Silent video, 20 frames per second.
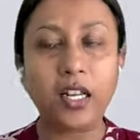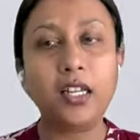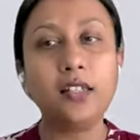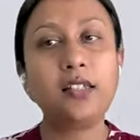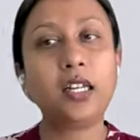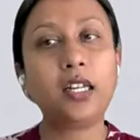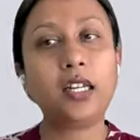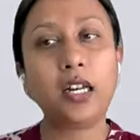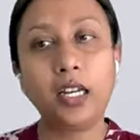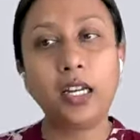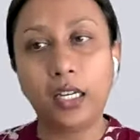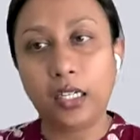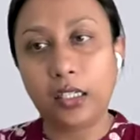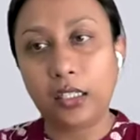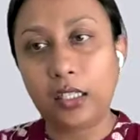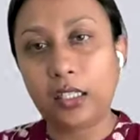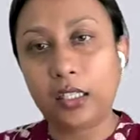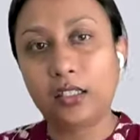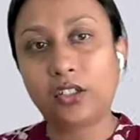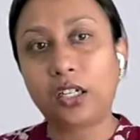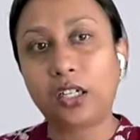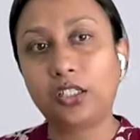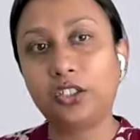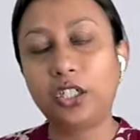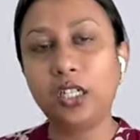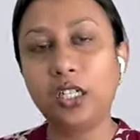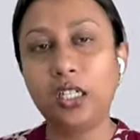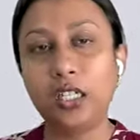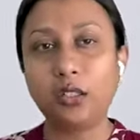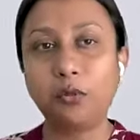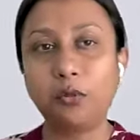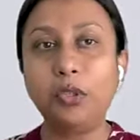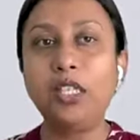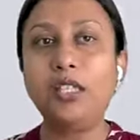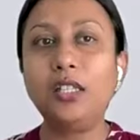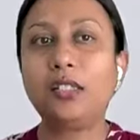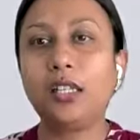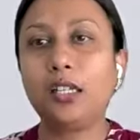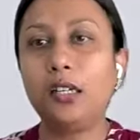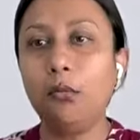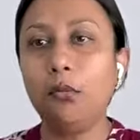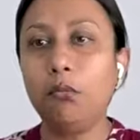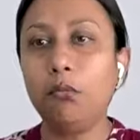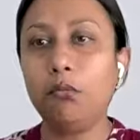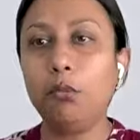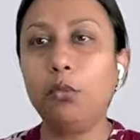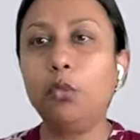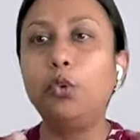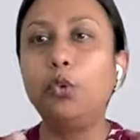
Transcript: When I say kinetic structure, it means a